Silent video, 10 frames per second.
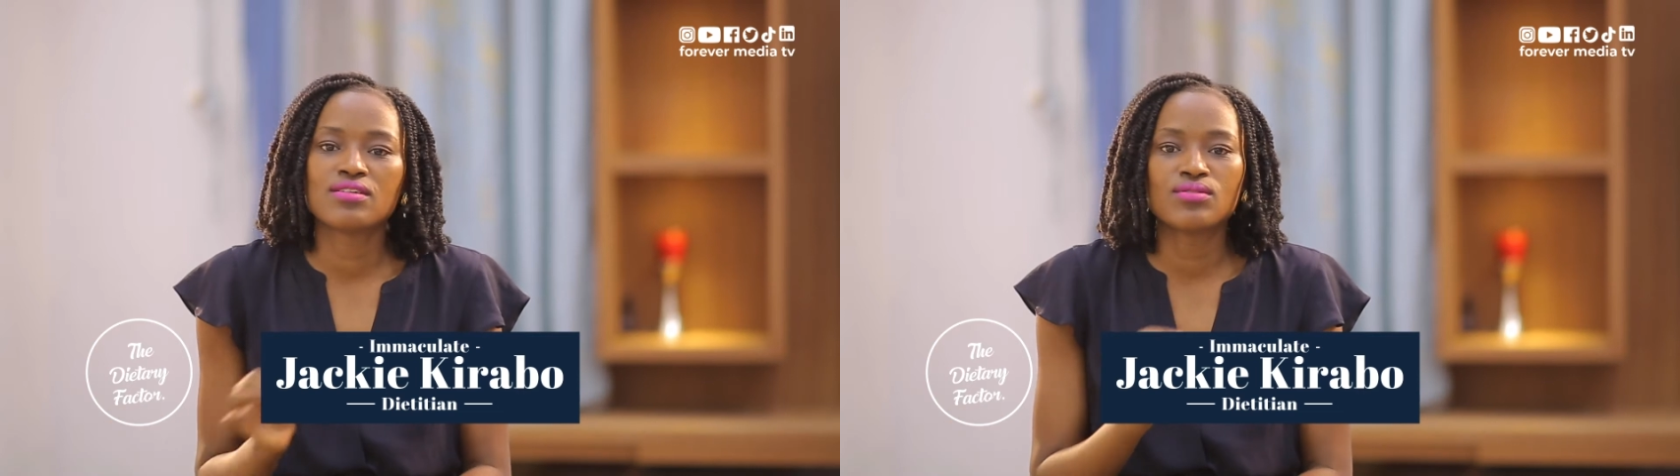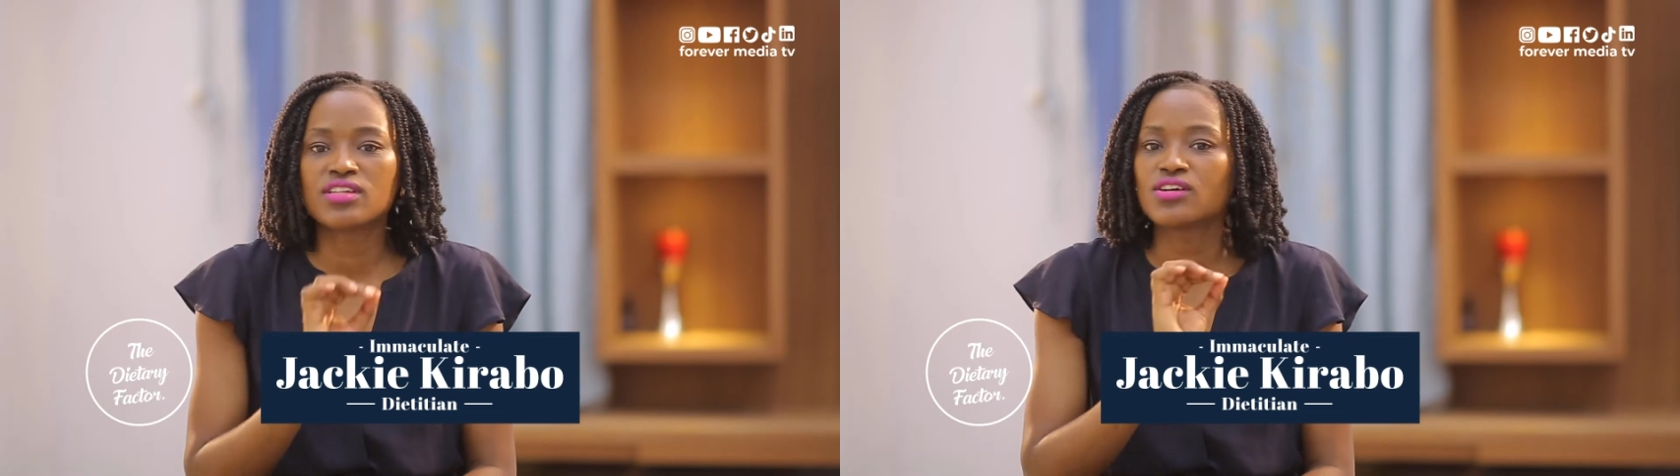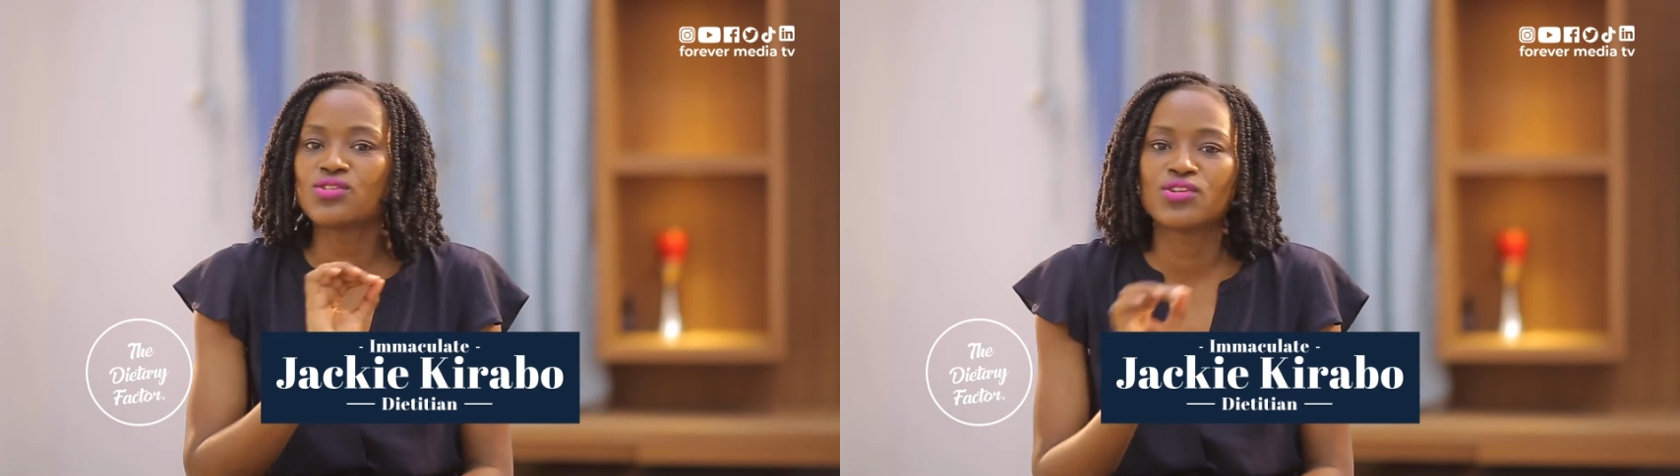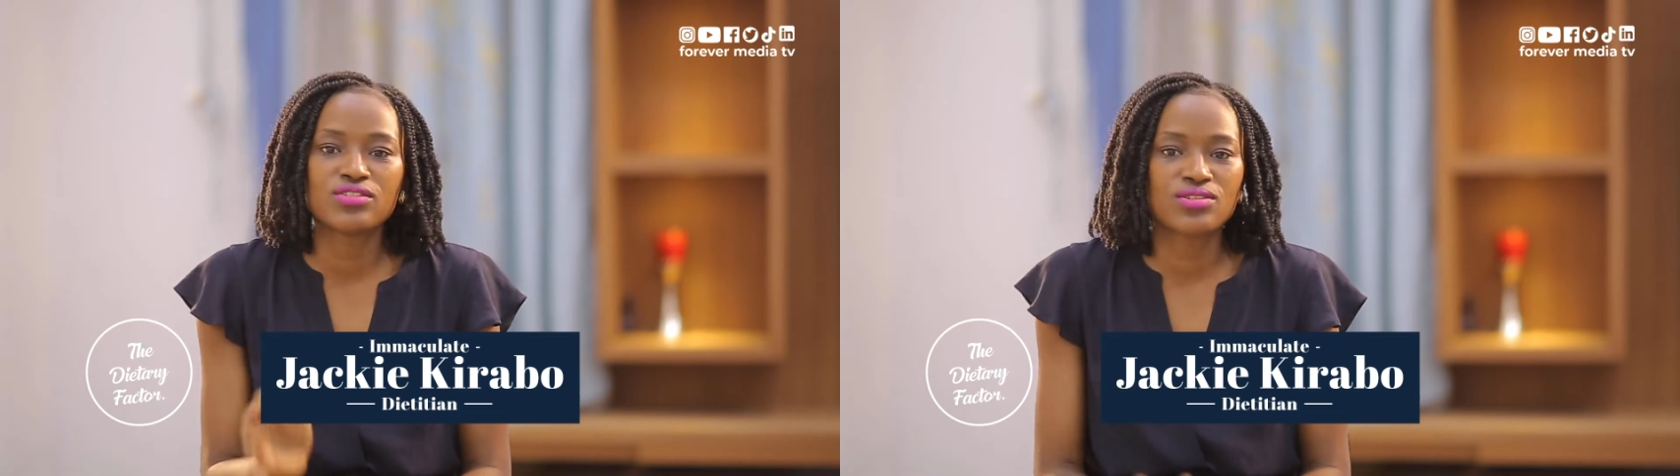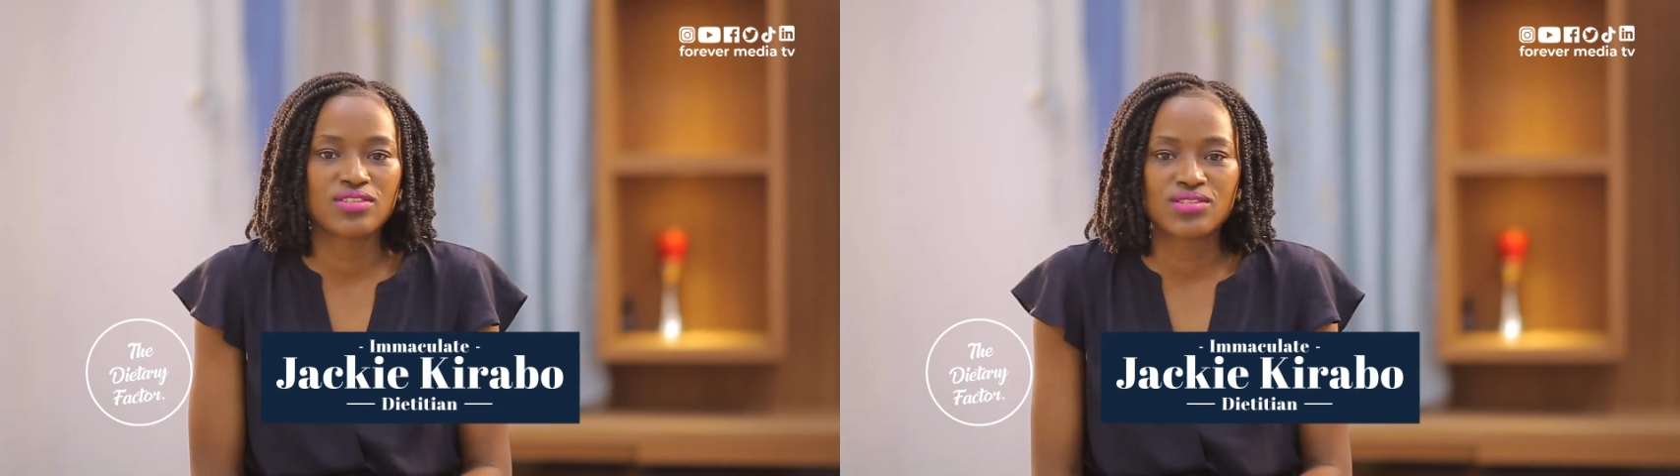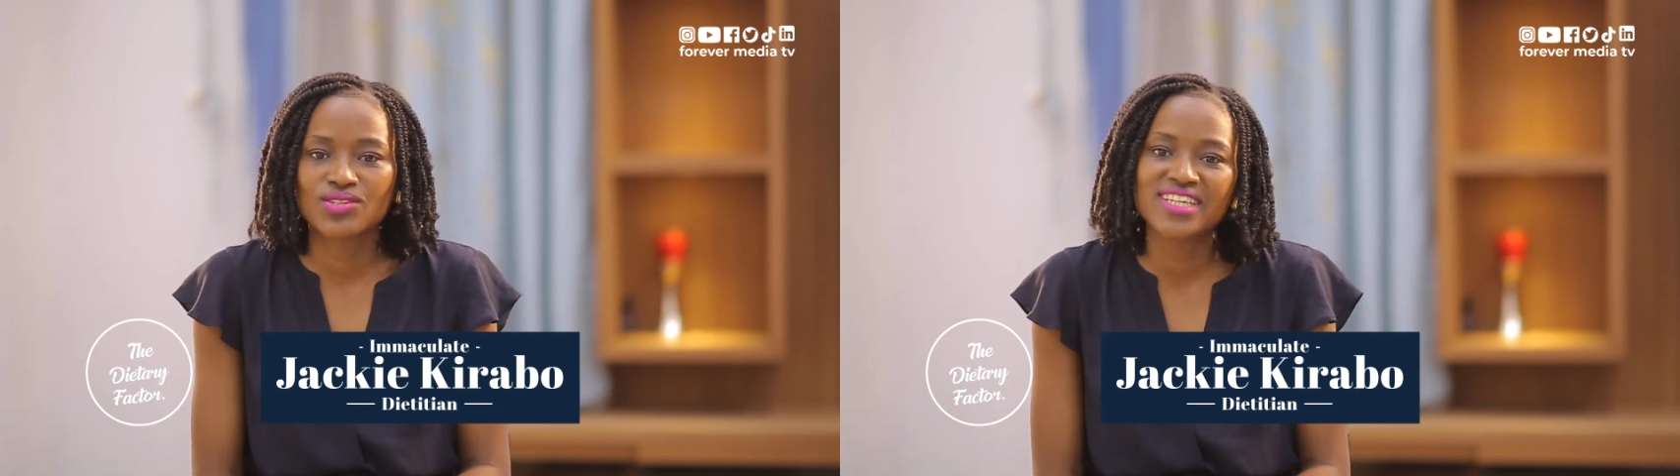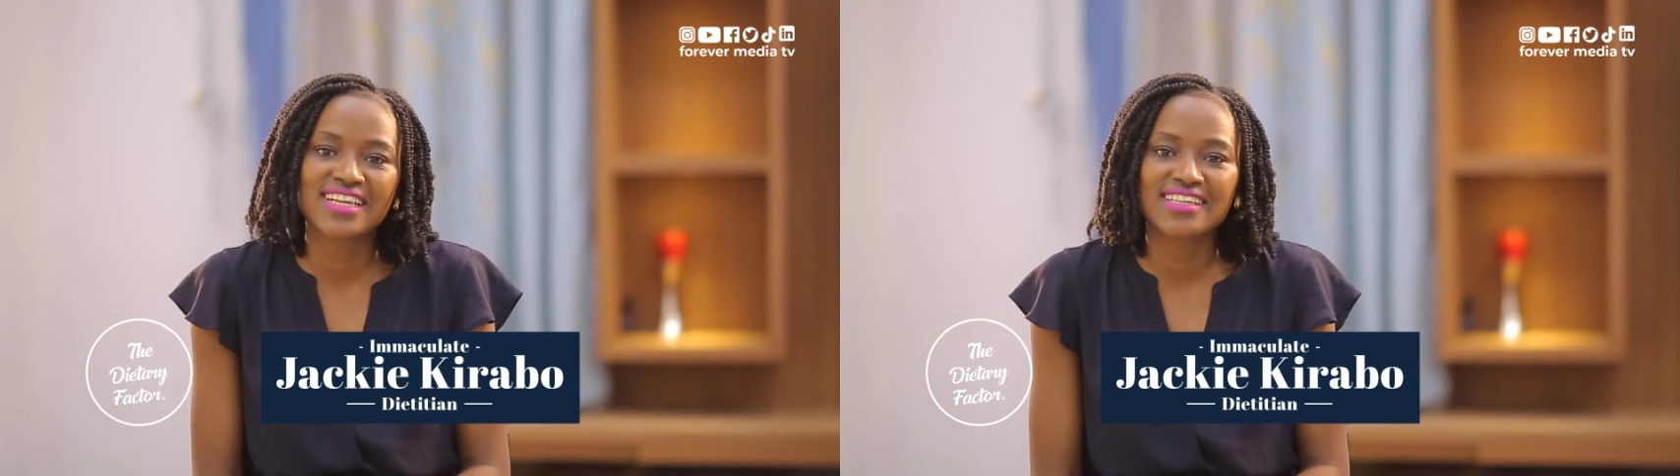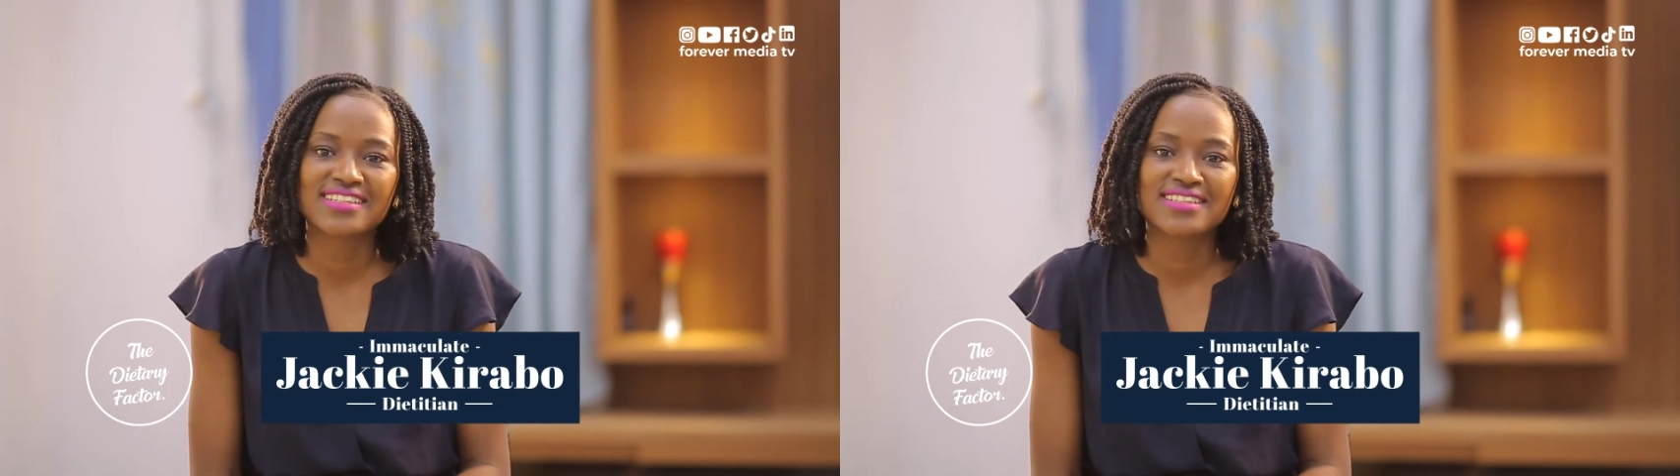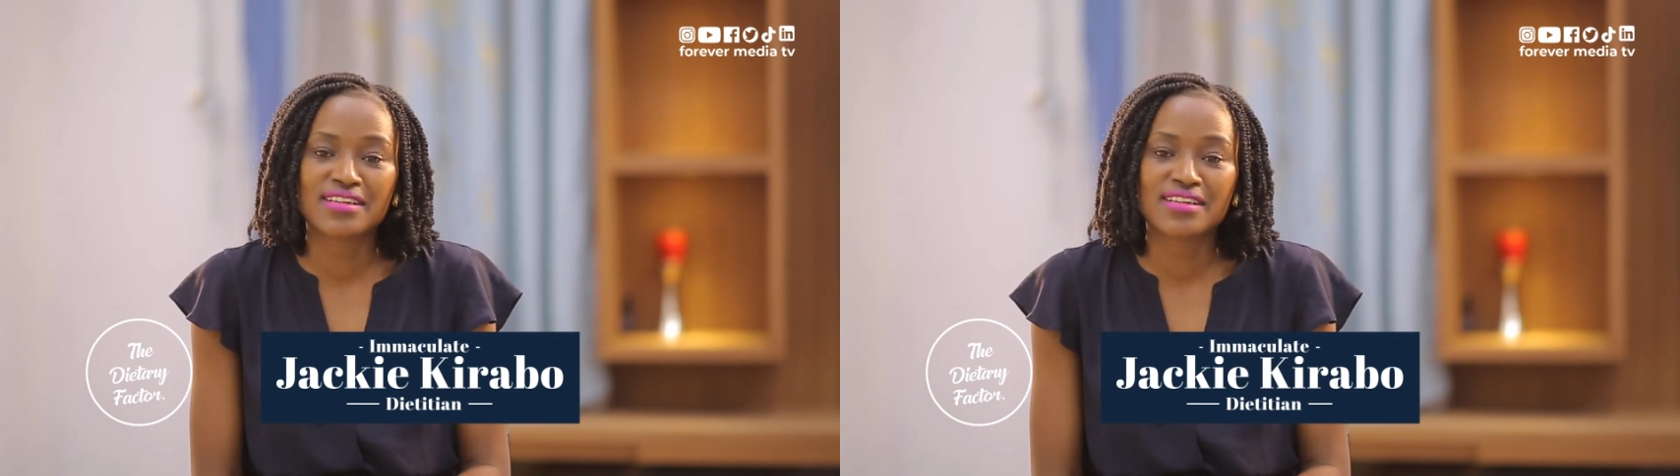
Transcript: without going to the toilet?